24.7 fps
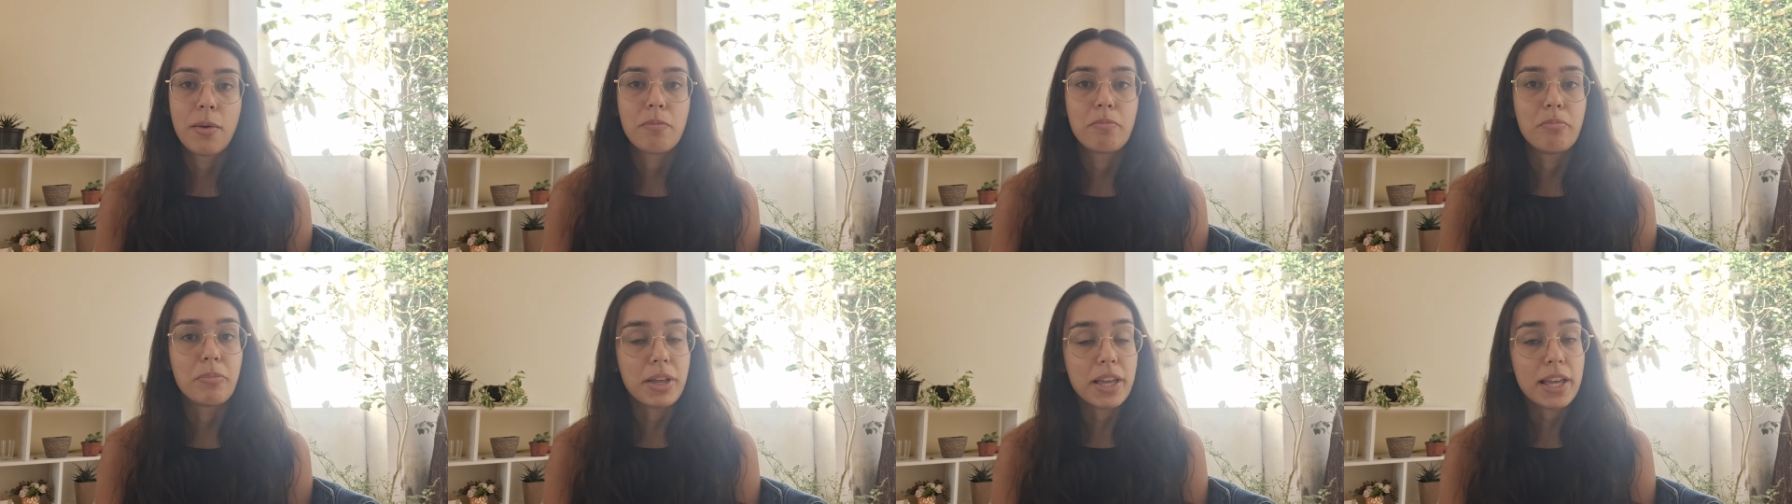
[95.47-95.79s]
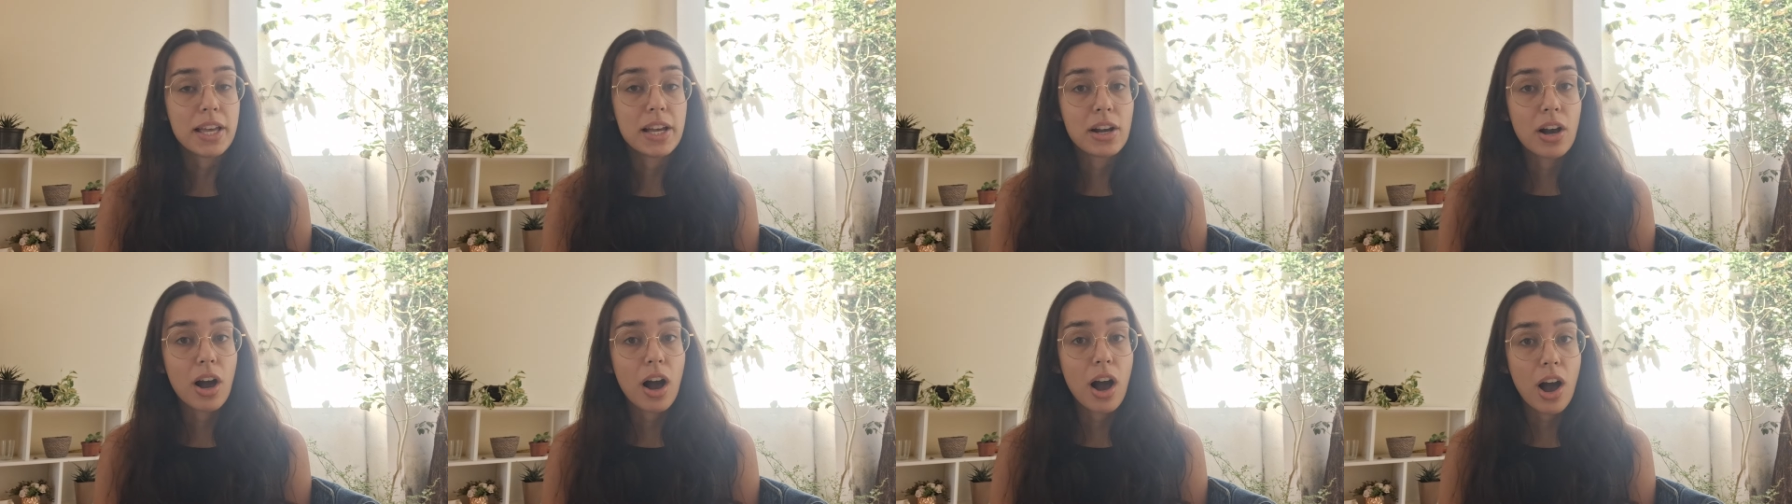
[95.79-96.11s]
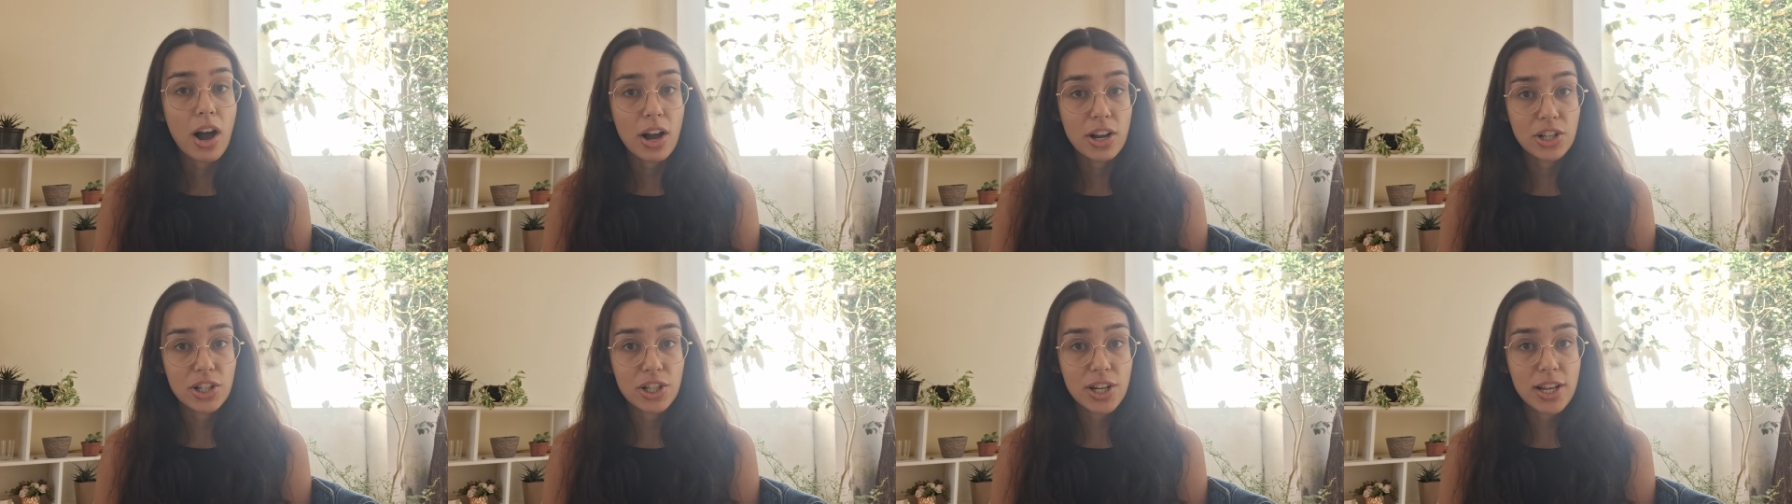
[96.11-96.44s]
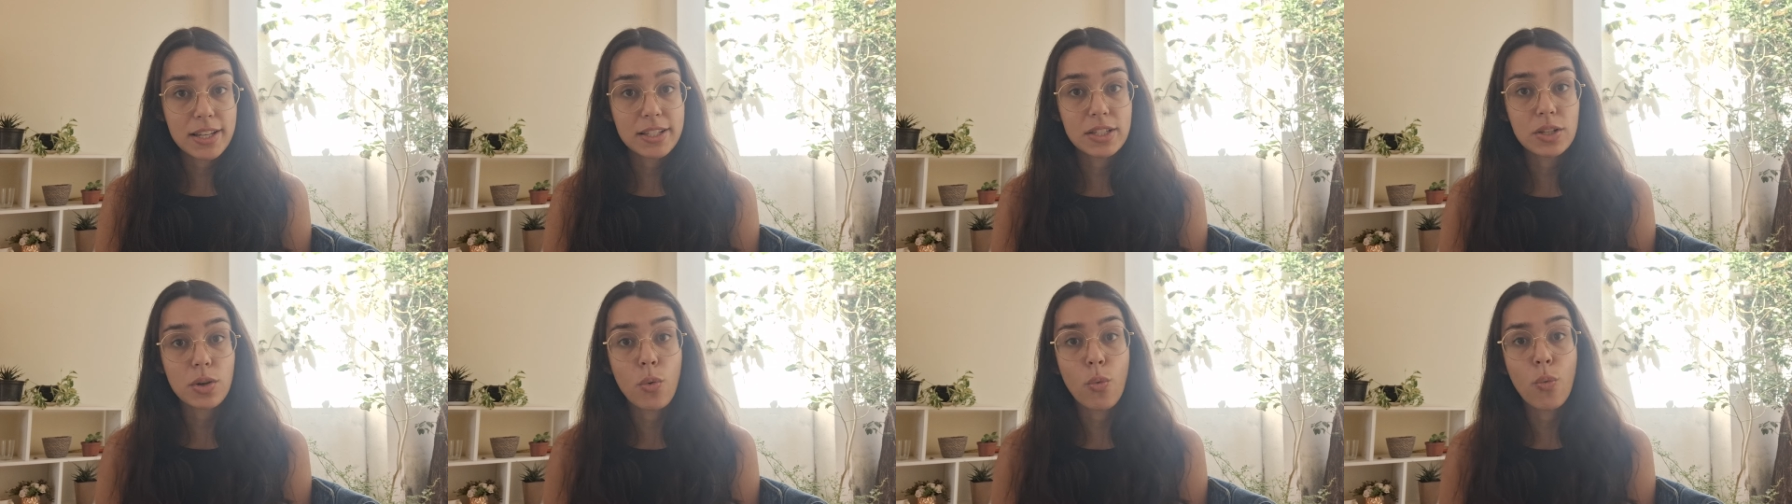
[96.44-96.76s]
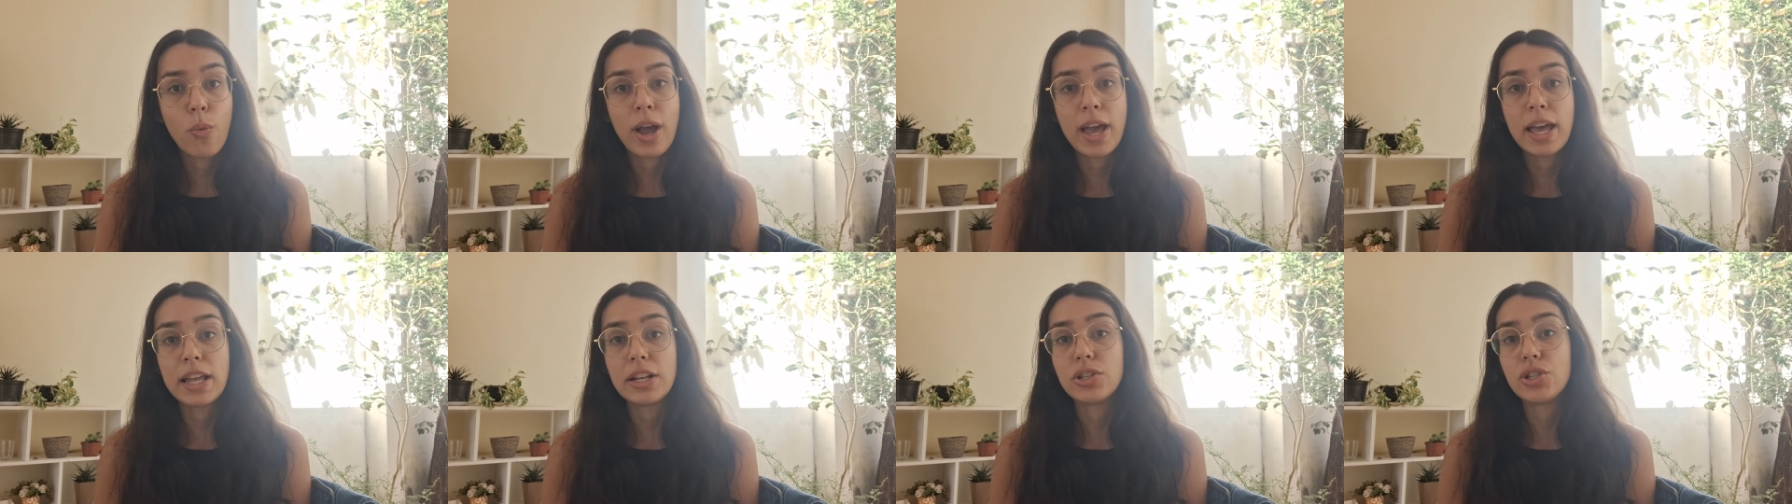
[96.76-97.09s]
Be cautious
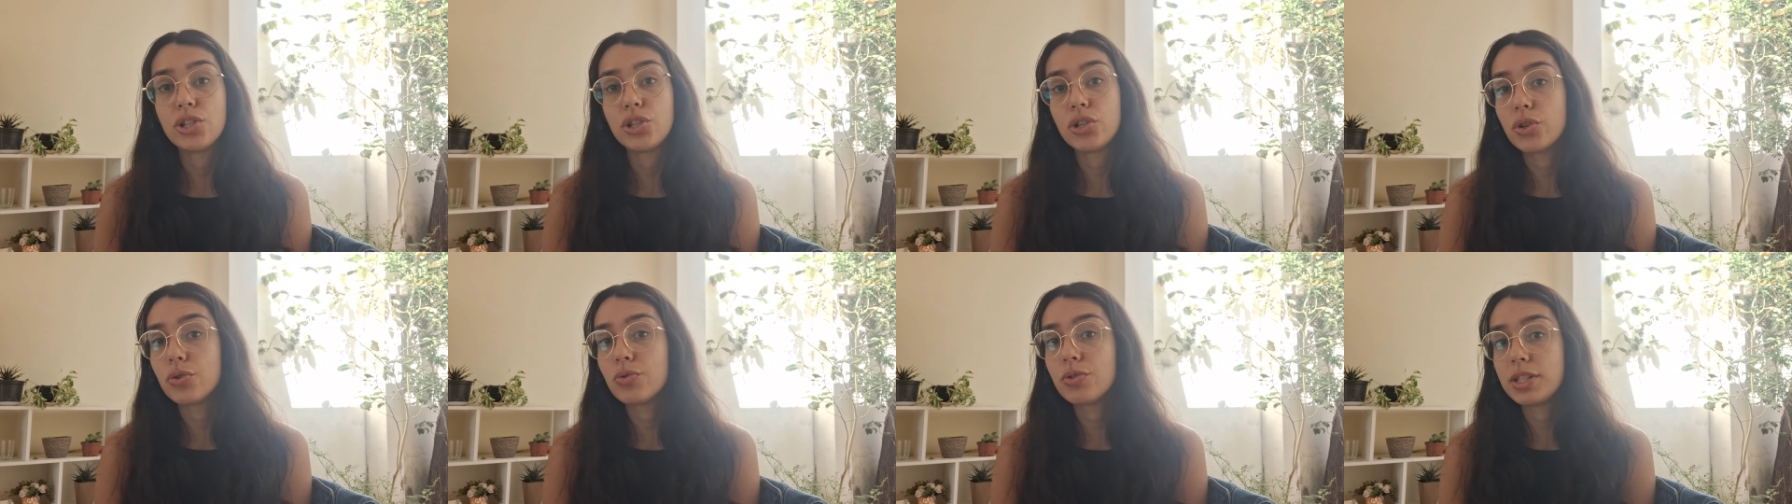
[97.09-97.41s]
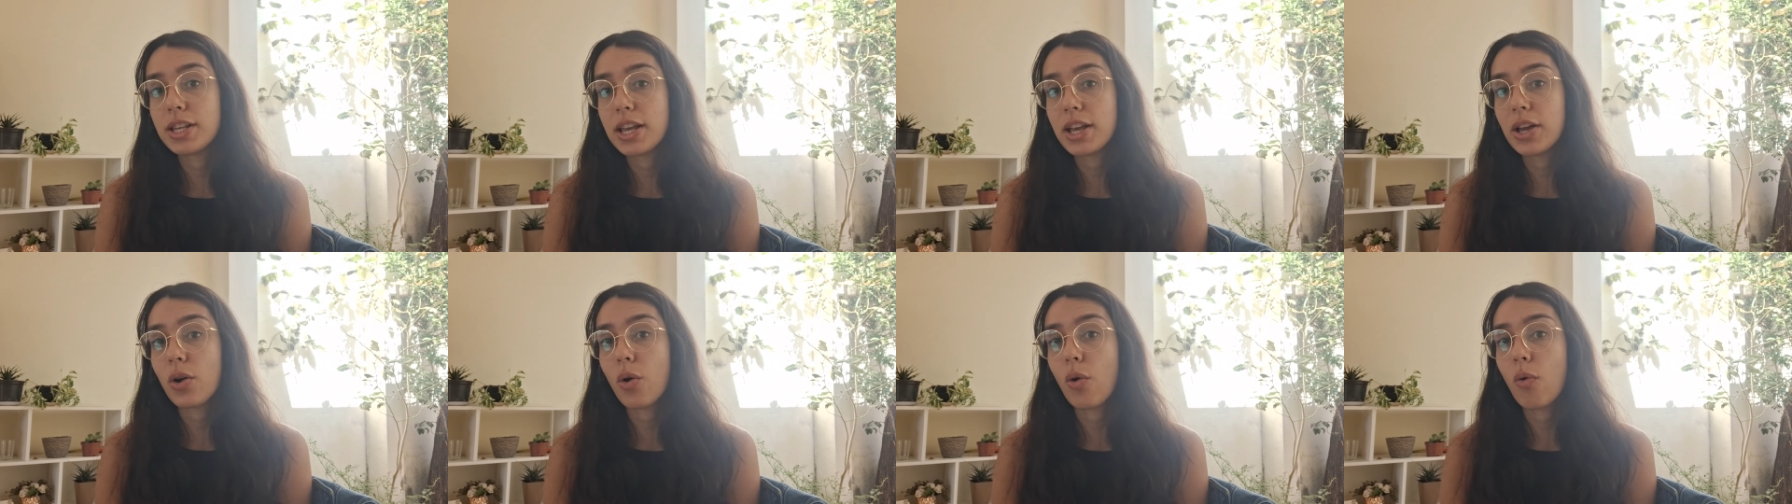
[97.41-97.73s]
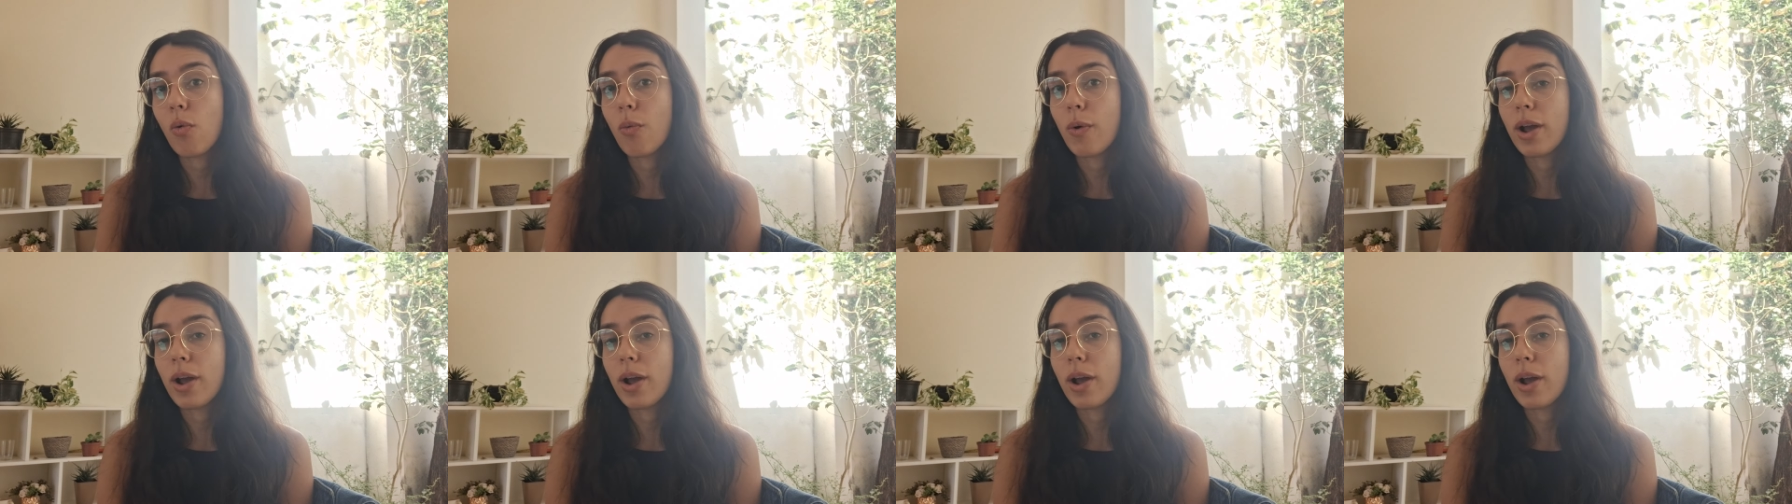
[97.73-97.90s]
when choosing